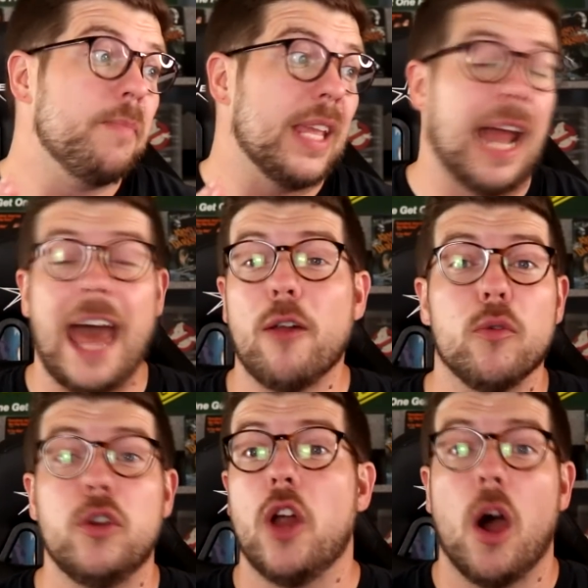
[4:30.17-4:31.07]
And I
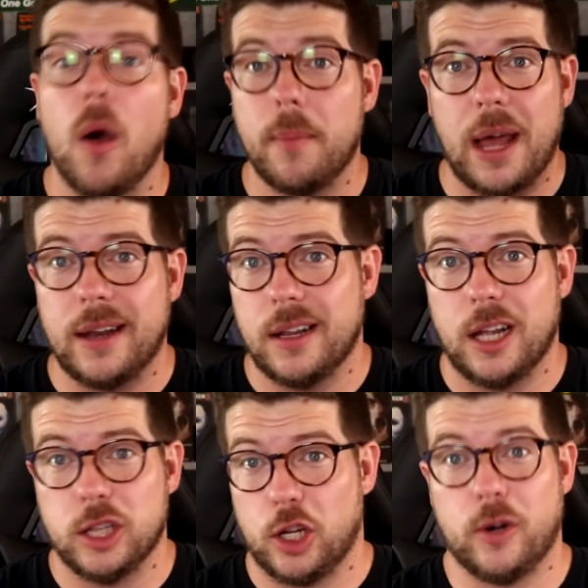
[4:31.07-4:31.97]
don't know, I'm not
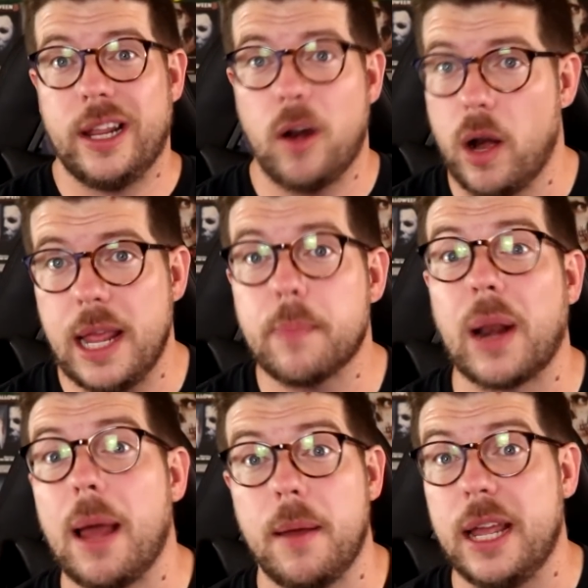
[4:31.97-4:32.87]
learned on it,
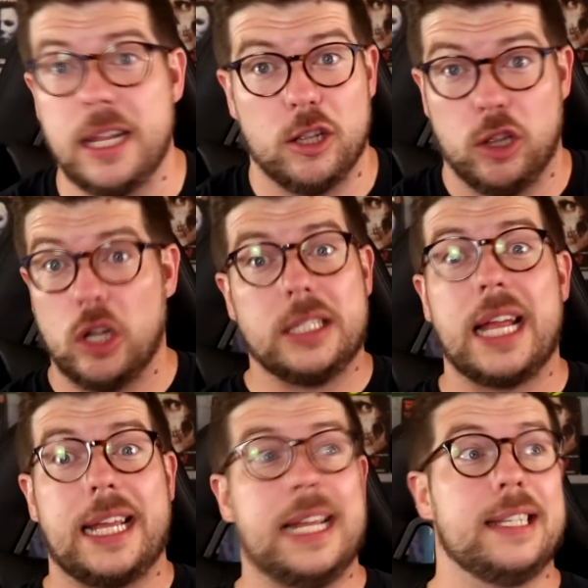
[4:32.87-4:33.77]
but it looks
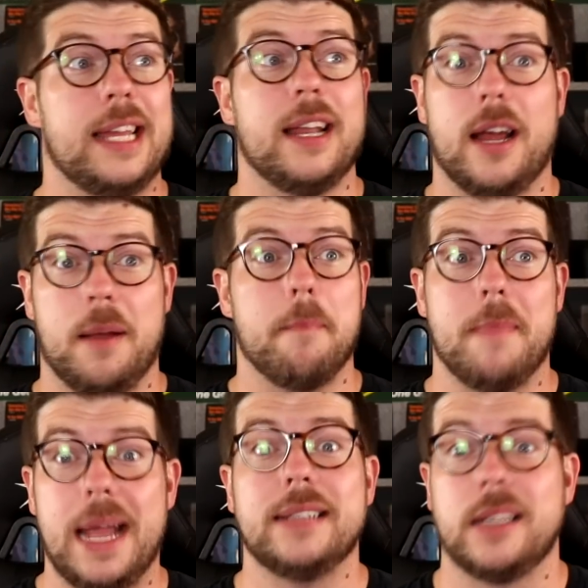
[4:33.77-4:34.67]
like he did an
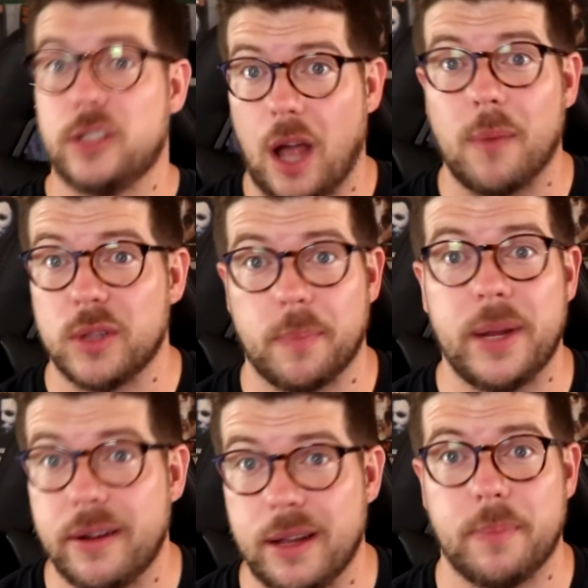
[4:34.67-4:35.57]
amazing job with the
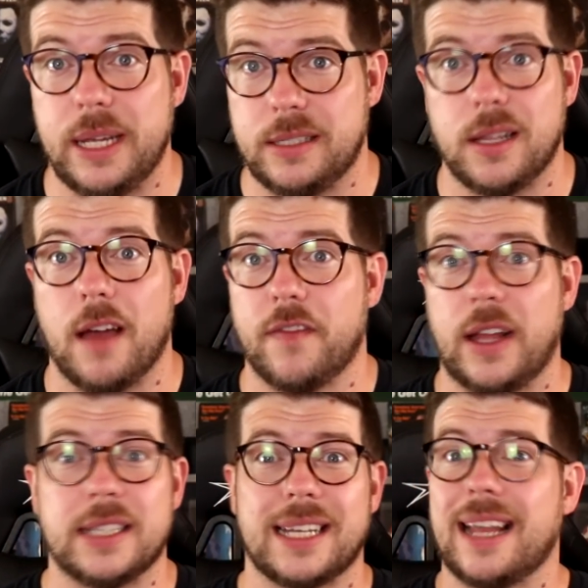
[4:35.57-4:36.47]
period piece stuff.
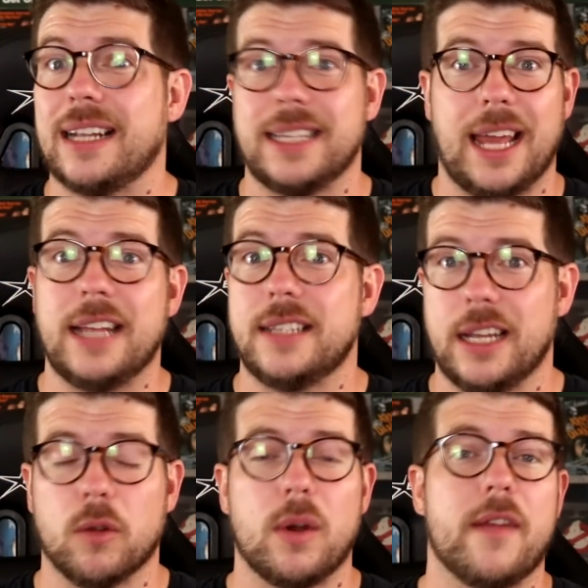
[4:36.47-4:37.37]
Like, it's like
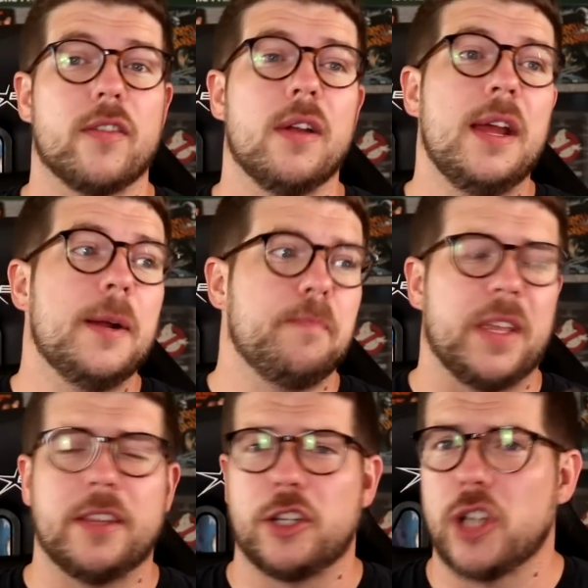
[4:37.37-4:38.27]
1918 or whatever.
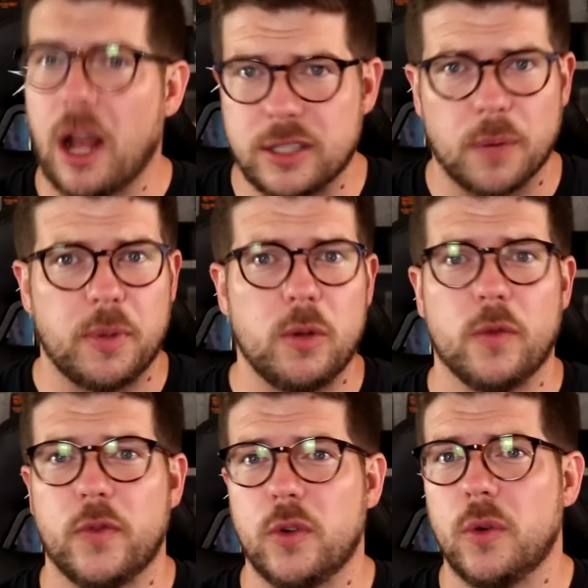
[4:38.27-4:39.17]
And the shots are
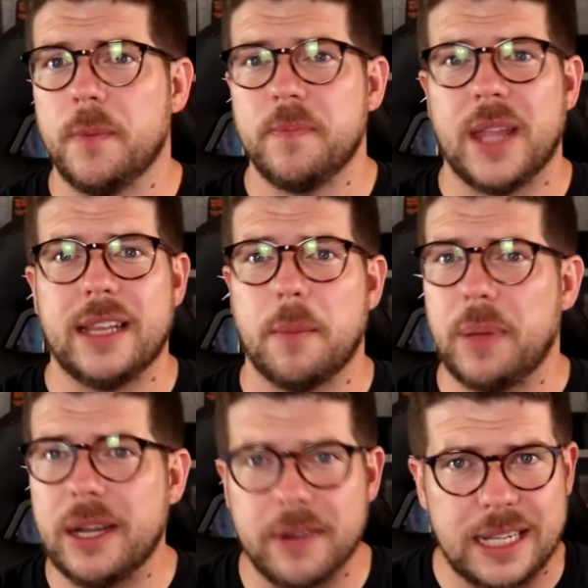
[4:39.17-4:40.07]
beautiful, and the
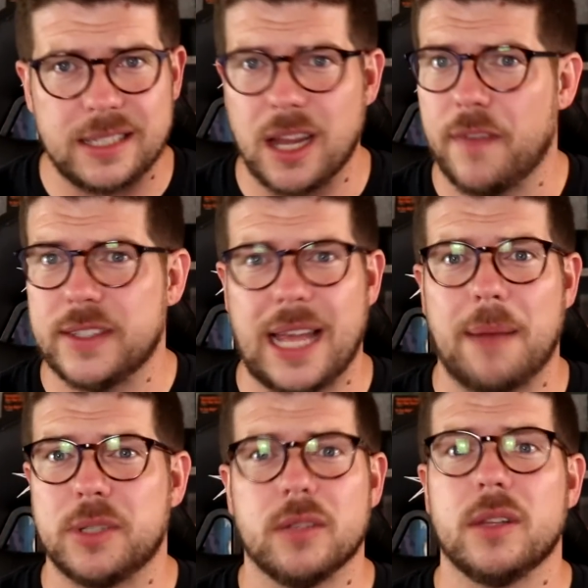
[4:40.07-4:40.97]
period stuff is
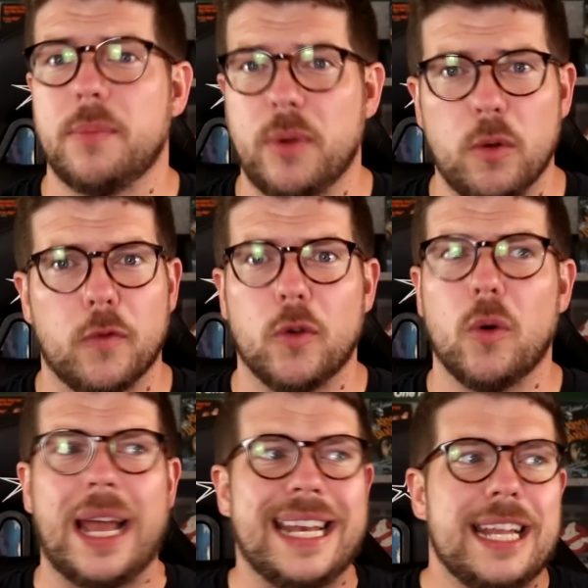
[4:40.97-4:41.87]
absolutely
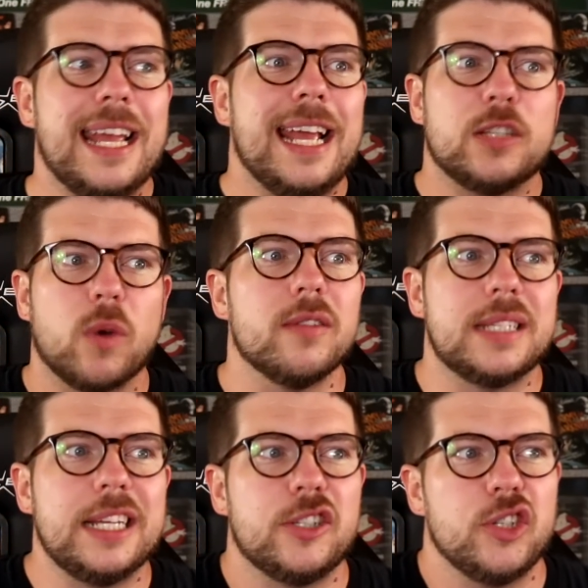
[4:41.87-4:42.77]
beautiful. And it's one of those
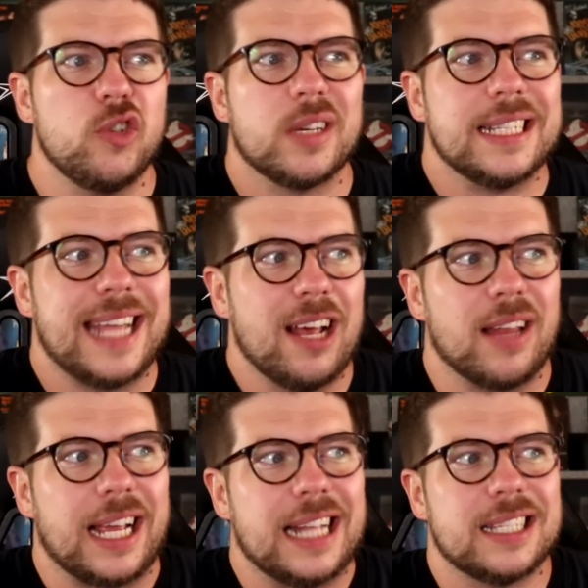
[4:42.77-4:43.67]
things you can tell,
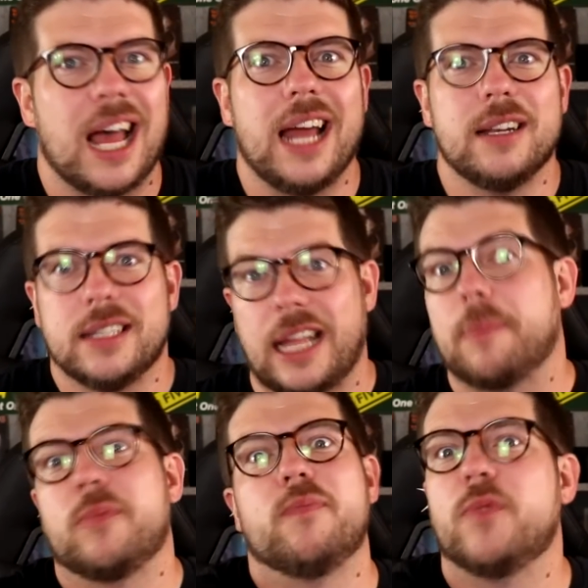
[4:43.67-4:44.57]
like, it's not like
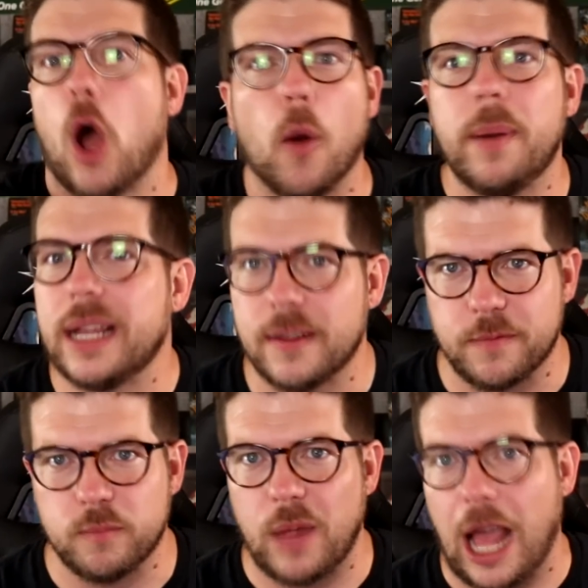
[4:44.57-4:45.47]
the opening
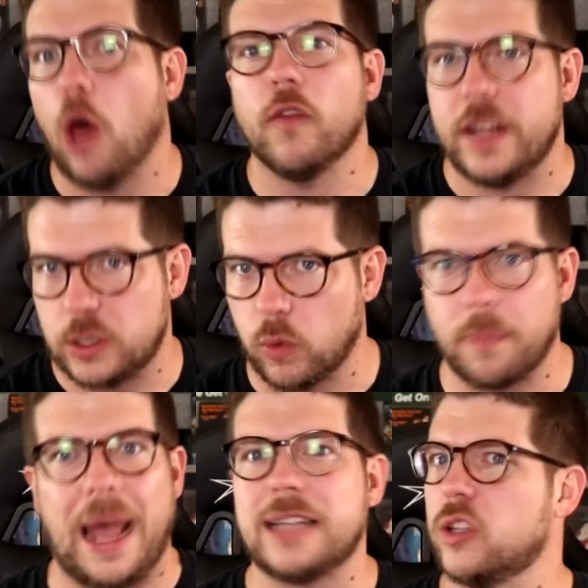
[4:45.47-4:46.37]
of Elvis where
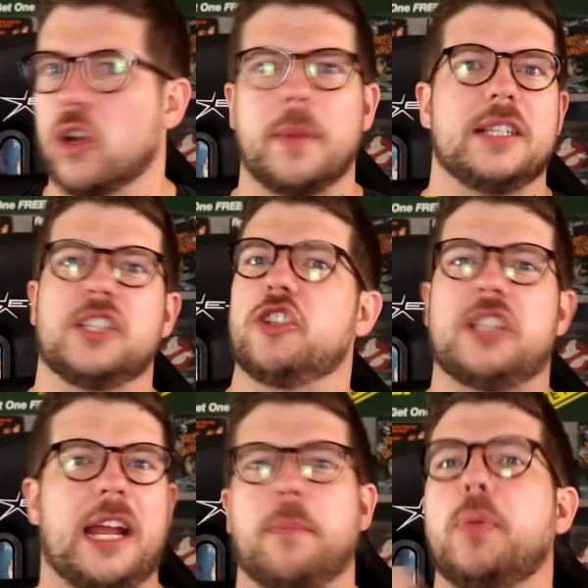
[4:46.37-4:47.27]
Baz Luhrmann's just
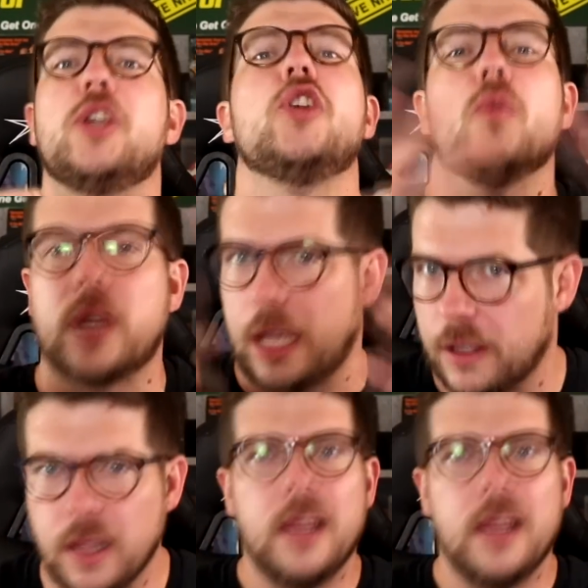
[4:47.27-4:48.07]
like puking